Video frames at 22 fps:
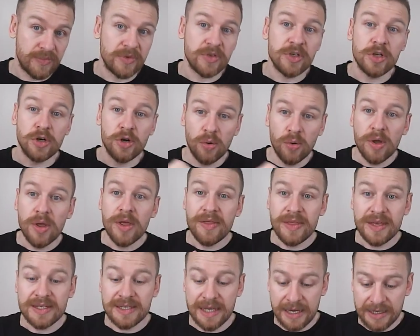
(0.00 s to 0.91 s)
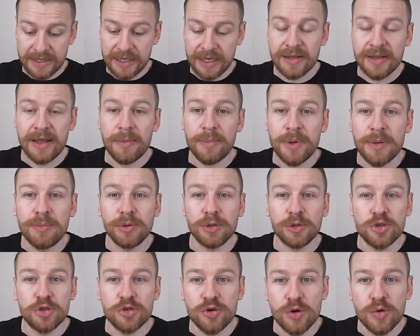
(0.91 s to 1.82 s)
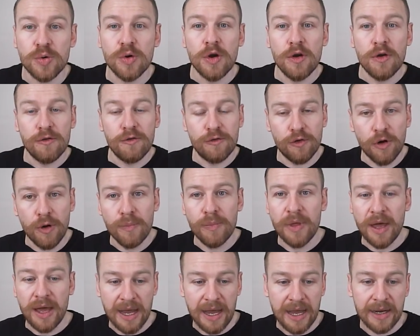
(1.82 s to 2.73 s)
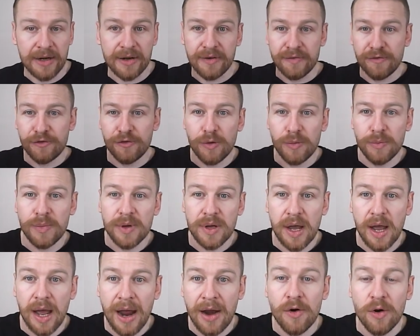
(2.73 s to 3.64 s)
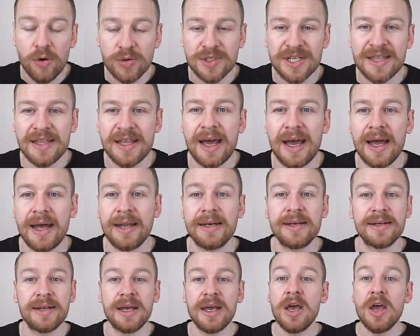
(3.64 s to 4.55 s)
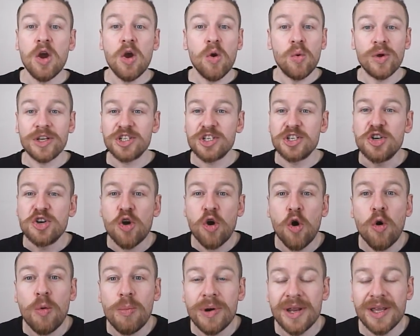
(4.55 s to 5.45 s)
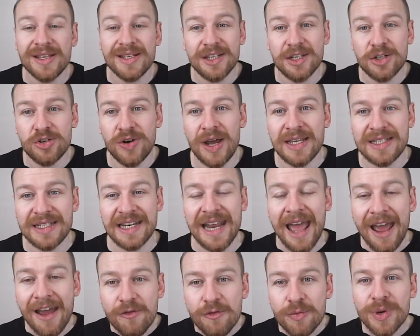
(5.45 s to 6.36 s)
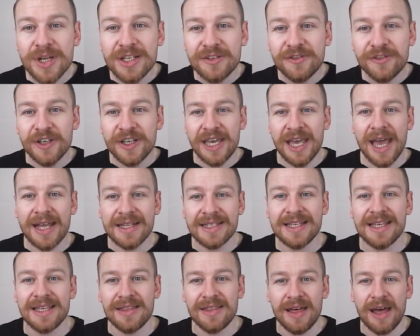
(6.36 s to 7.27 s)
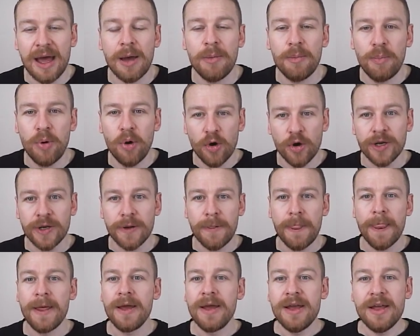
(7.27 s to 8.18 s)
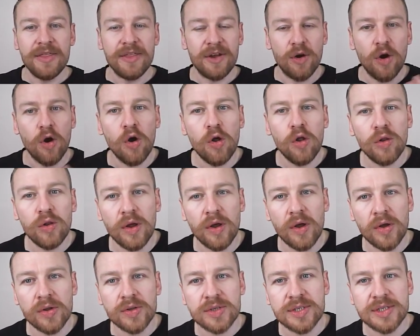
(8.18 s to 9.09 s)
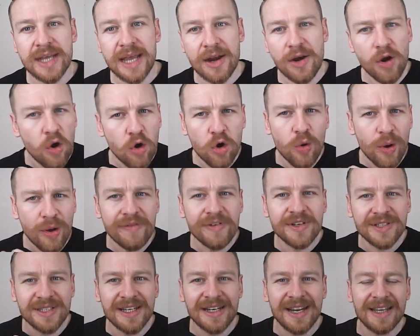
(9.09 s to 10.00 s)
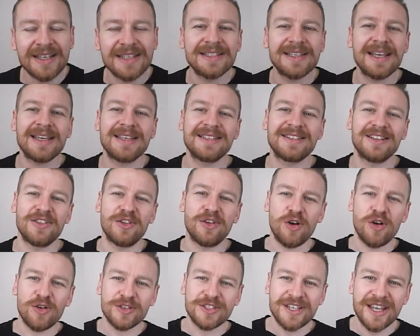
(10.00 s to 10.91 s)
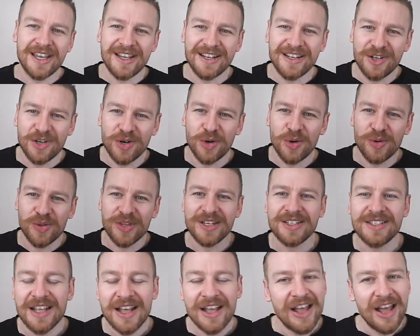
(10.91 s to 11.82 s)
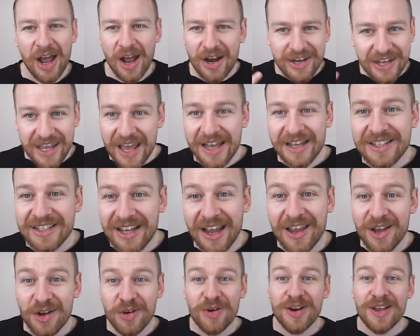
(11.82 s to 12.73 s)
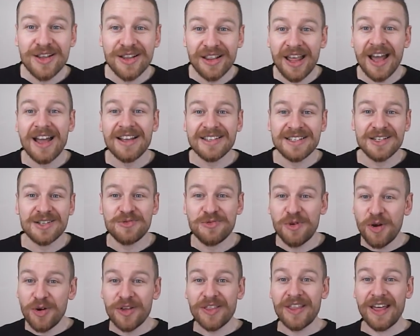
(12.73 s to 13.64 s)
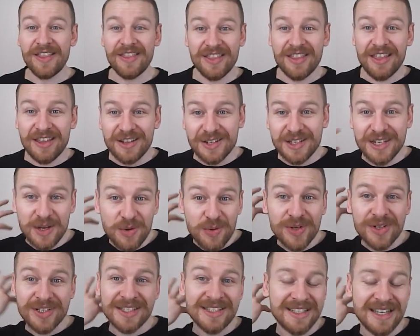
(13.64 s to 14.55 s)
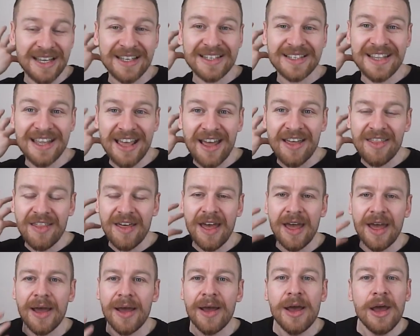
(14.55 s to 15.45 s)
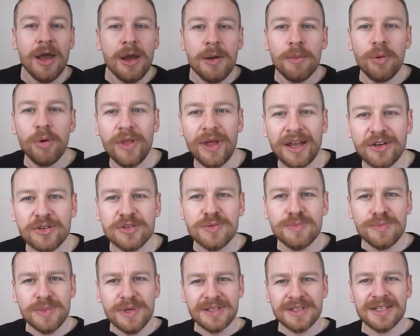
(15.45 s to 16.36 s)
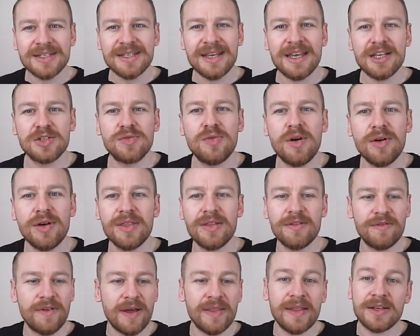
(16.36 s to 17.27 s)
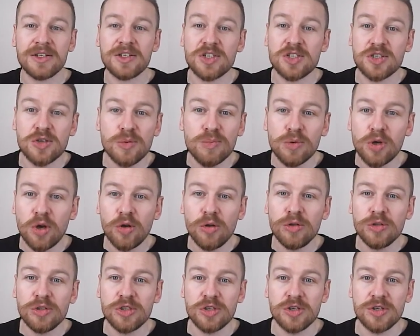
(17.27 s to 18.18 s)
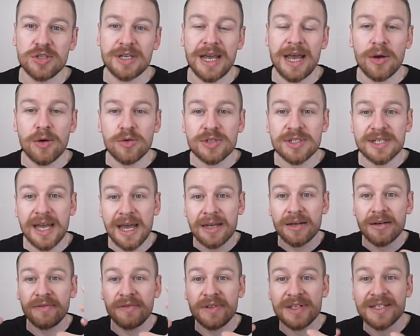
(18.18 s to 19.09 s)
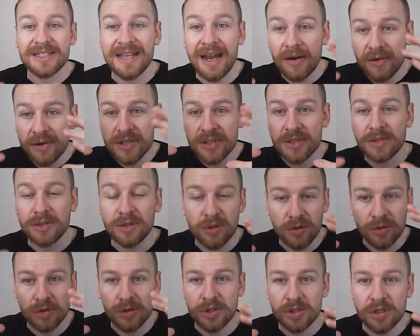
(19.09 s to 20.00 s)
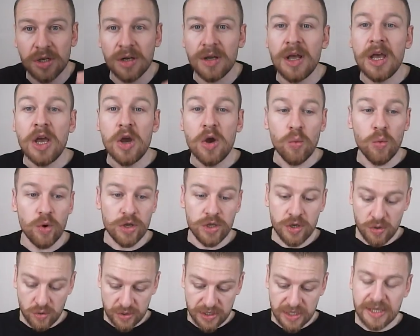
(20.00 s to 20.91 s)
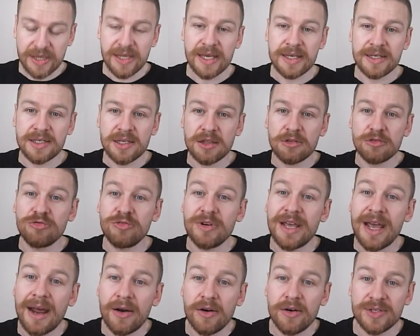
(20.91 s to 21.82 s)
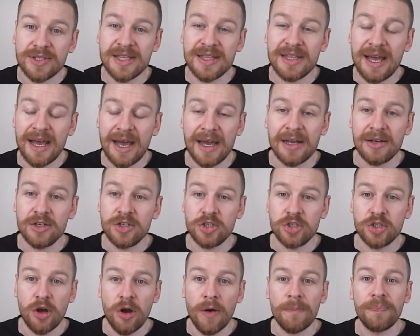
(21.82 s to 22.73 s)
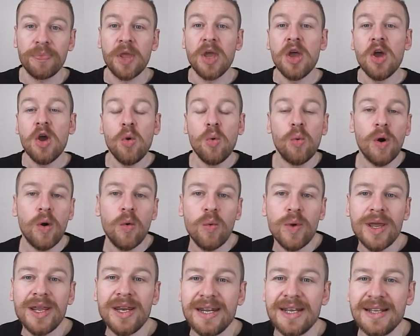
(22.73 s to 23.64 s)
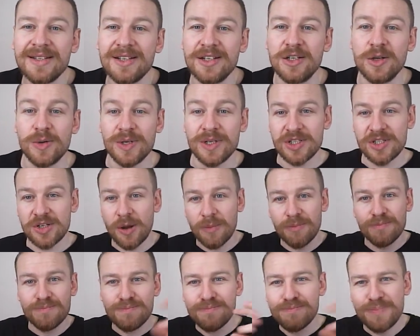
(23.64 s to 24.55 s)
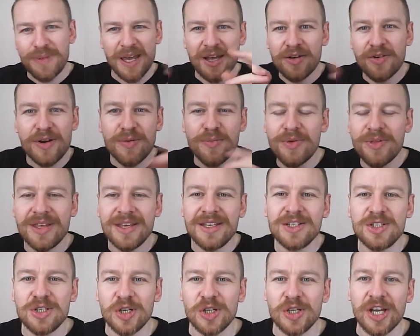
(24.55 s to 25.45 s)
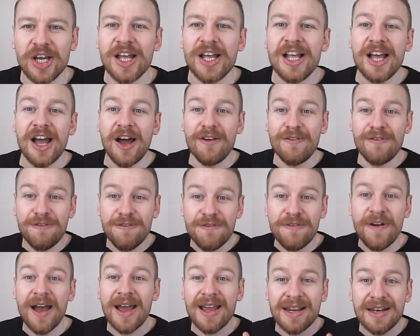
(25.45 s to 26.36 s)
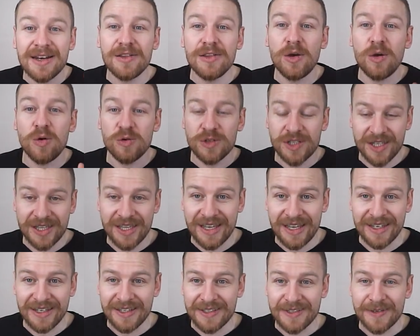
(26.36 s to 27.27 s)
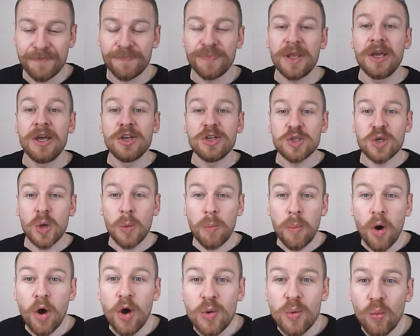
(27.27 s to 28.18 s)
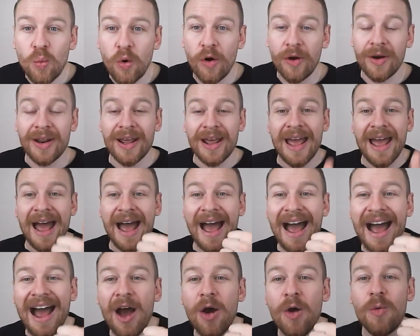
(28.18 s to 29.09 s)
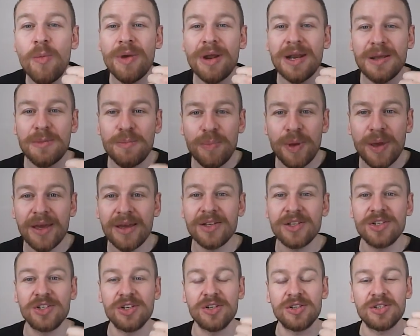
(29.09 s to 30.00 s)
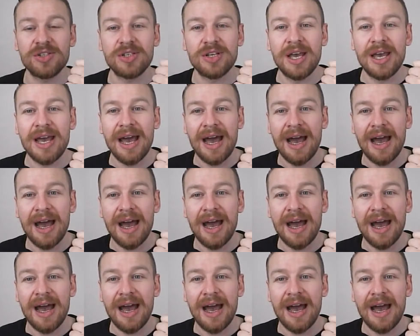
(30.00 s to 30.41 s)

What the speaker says: you know, this idea that people drew from the hand and from arrows in the hand, which nobody is addressing. Everybody's forgetting that point. They're all saying, oh, quivers did exist, and they're all saying, you know, this, and yes, I agree, Lars is wrong in that. They do exist, they are there. But that doesn't mean to say he's wrong in the fact that some cultures outside of the Saracen culture were using this three arrows in the hand shot. What we need to do is stop bickering with each other and find those things. So point one, how many pictures